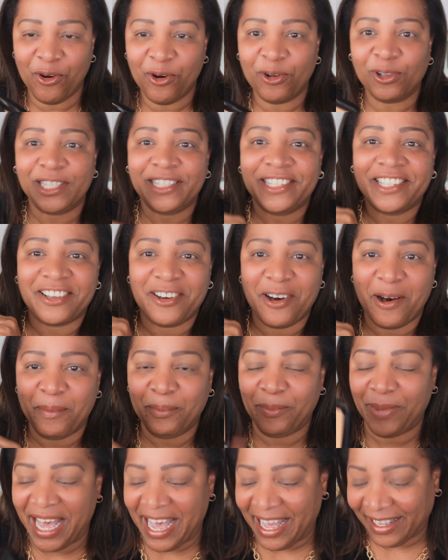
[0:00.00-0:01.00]
old
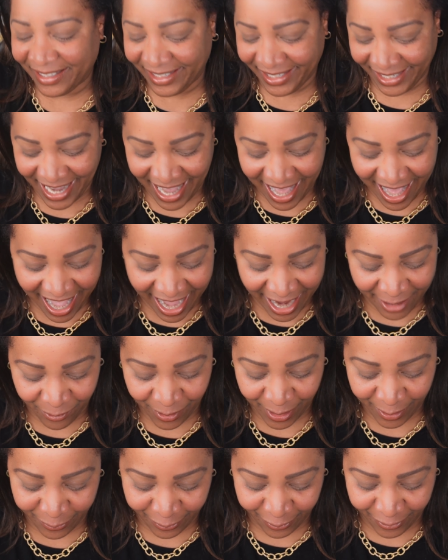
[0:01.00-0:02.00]
compact. Yeah, I
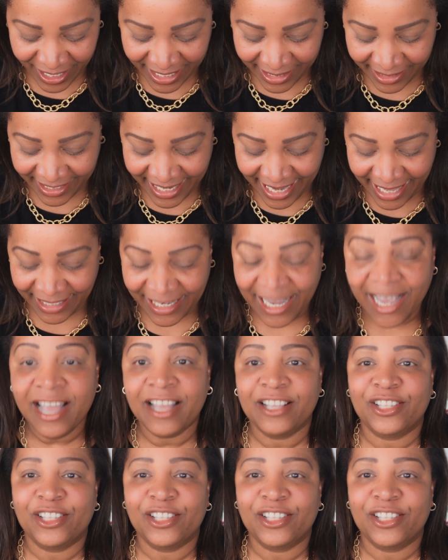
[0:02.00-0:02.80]
refilled it.